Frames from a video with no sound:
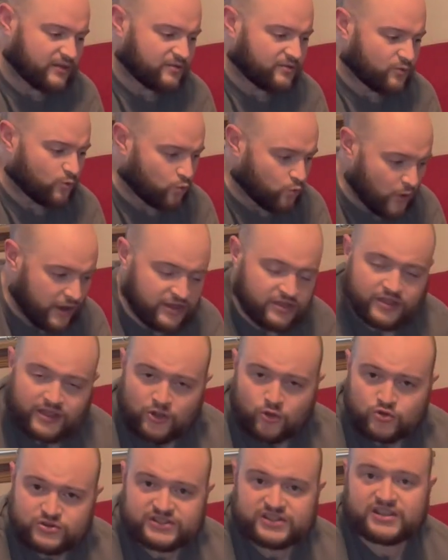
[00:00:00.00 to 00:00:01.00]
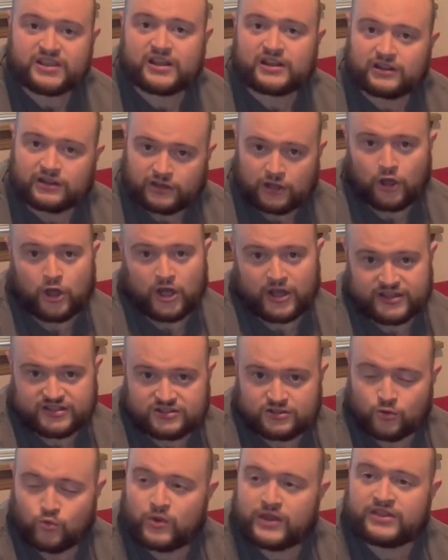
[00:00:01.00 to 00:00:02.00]
when those get lost,
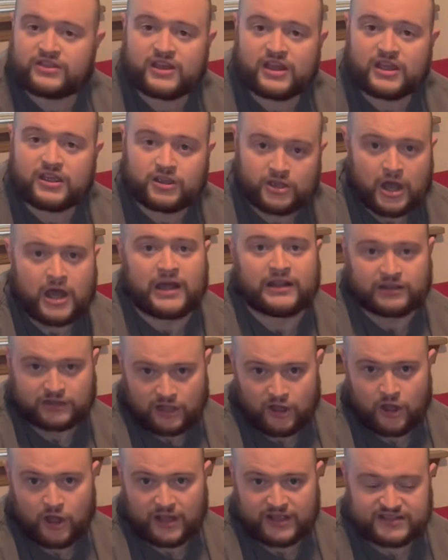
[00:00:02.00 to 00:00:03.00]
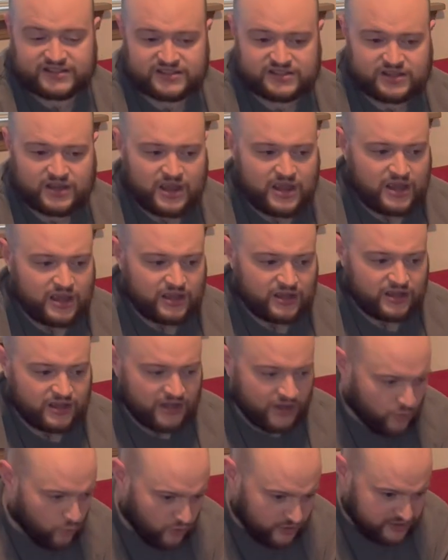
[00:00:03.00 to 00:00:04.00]
or when they got lost,
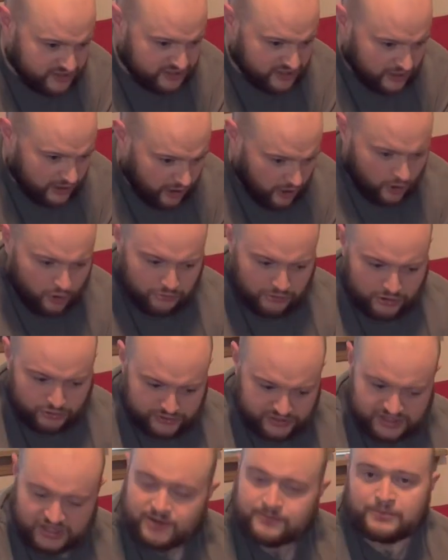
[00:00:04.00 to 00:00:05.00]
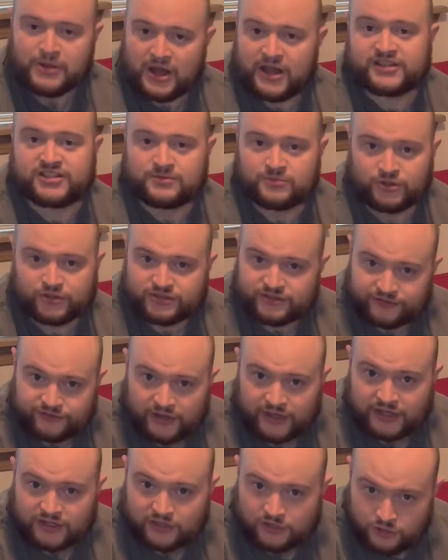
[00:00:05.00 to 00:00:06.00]
it was almost impossible to
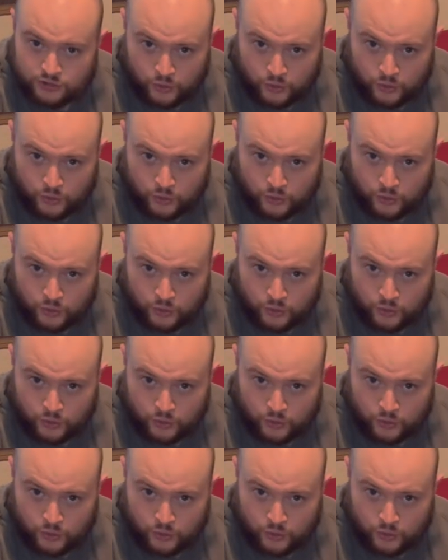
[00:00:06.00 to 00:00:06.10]
find a new